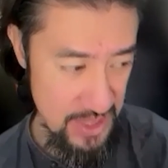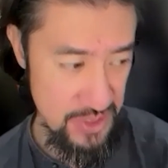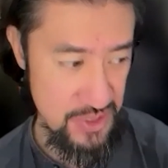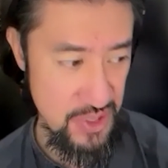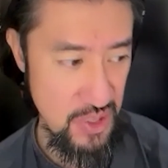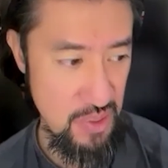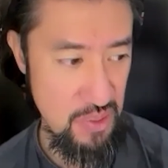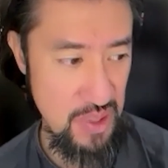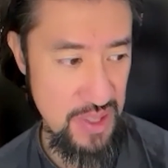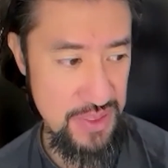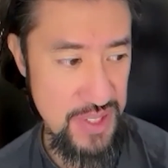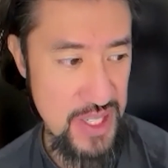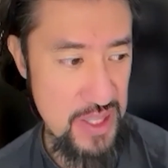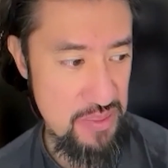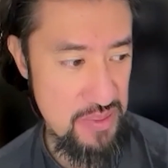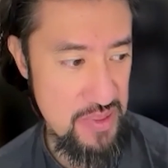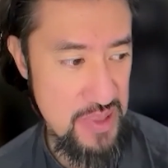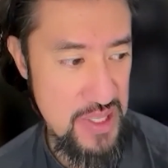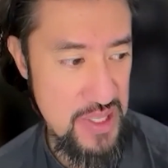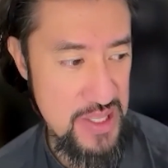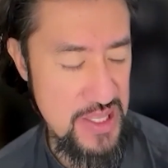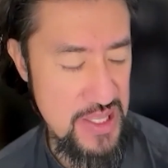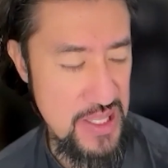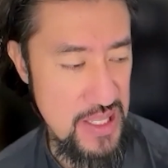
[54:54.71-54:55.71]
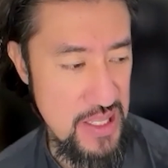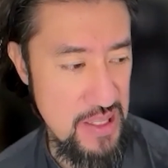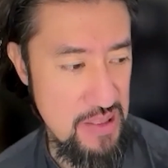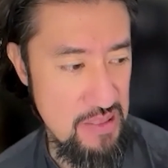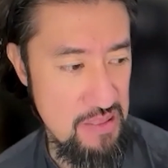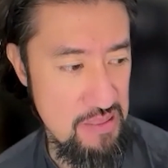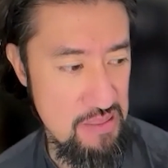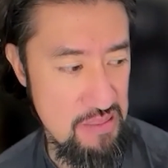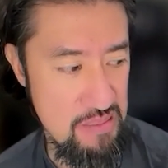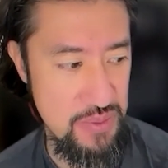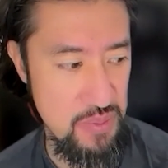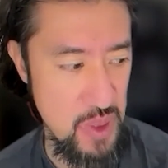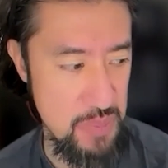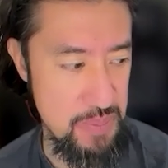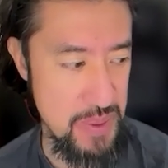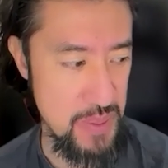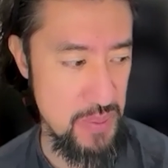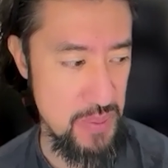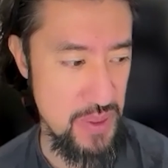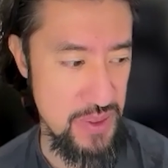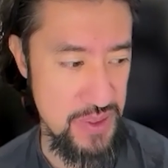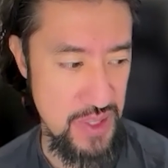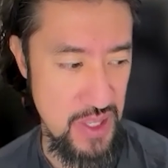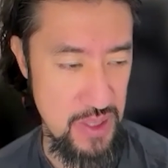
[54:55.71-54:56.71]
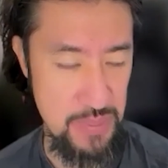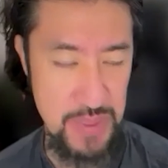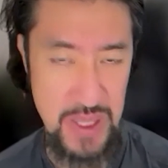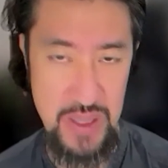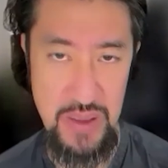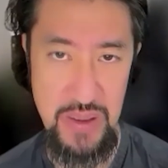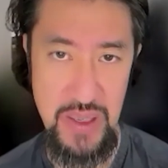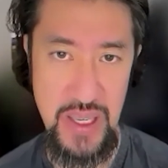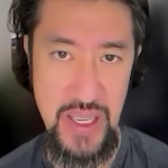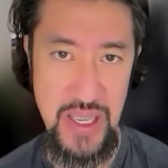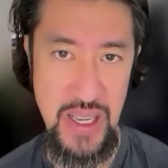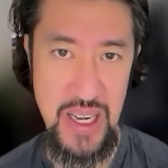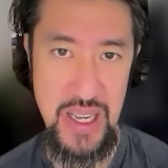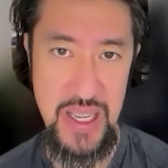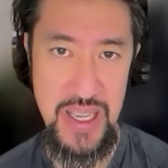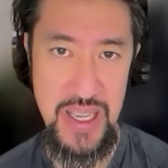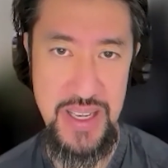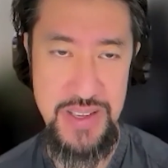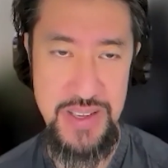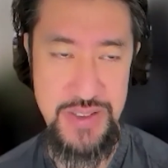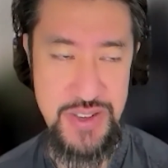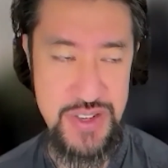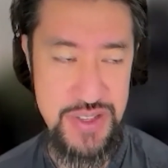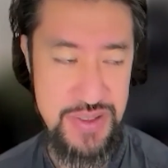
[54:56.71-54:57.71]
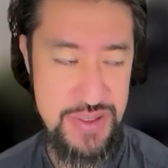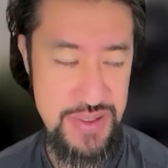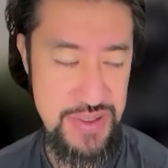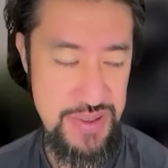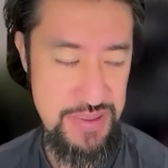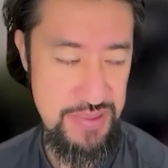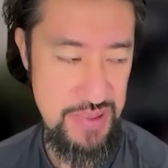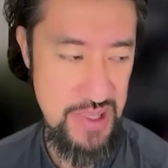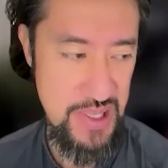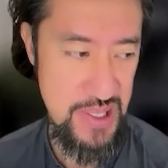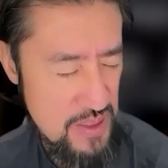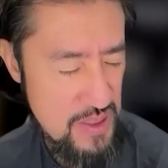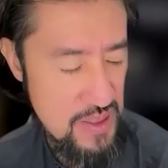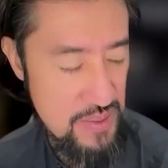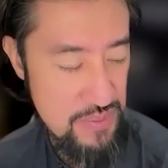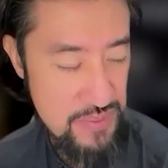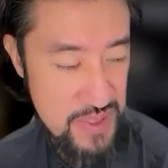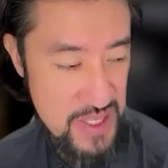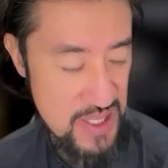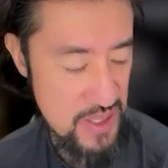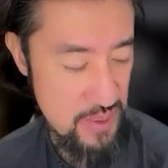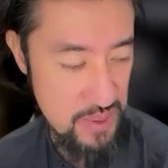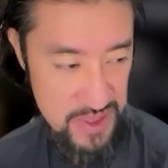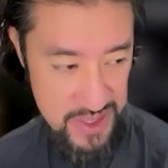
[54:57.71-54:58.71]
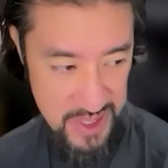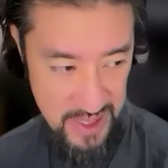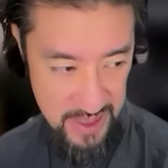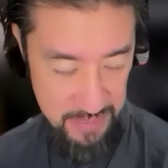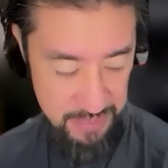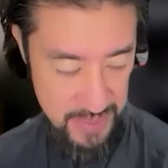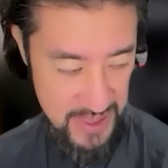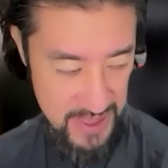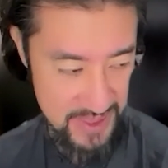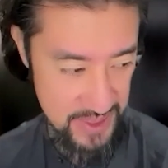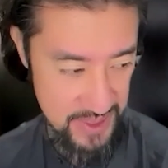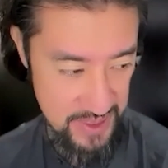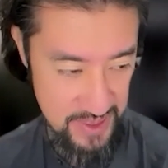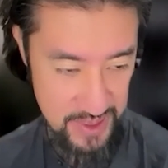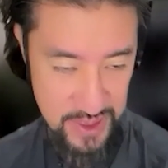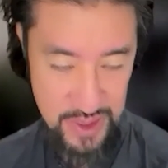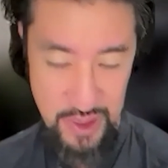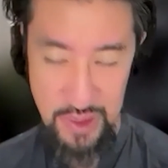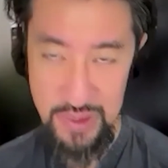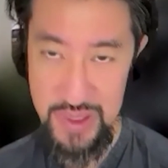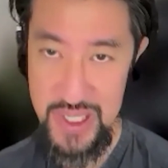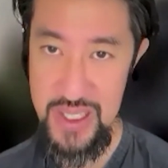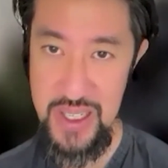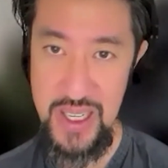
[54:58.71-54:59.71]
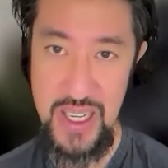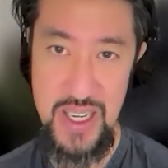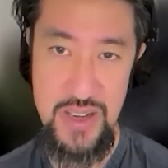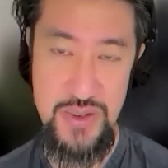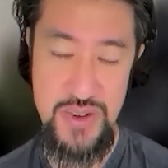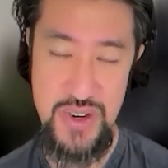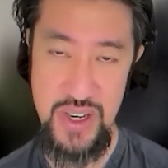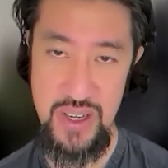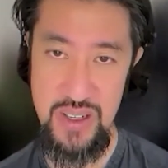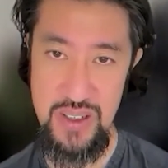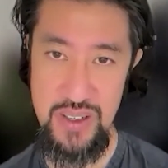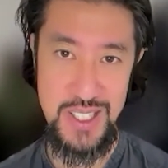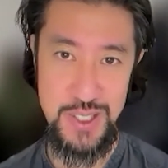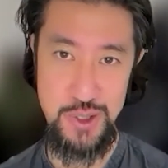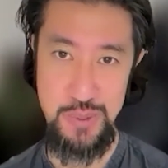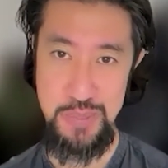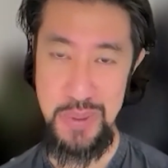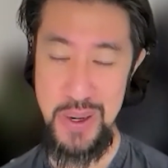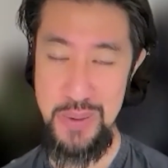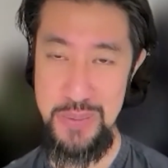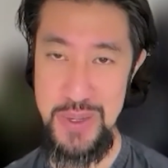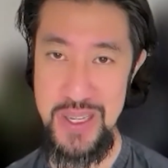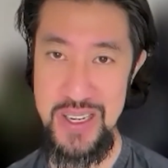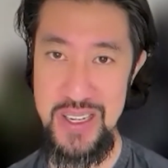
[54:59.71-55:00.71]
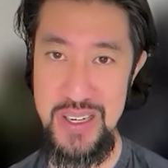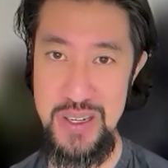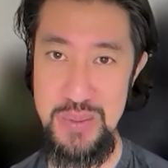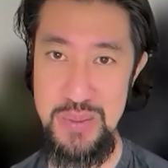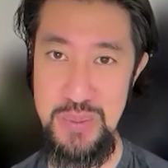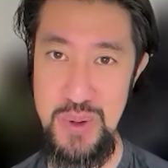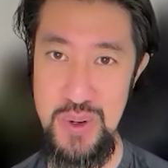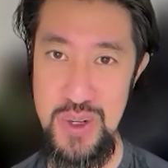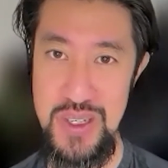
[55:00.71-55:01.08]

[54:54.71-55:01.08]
So I think right now what people are talking about AI agents, right? NVIDIA was saying basically you don't need an HR department anymore.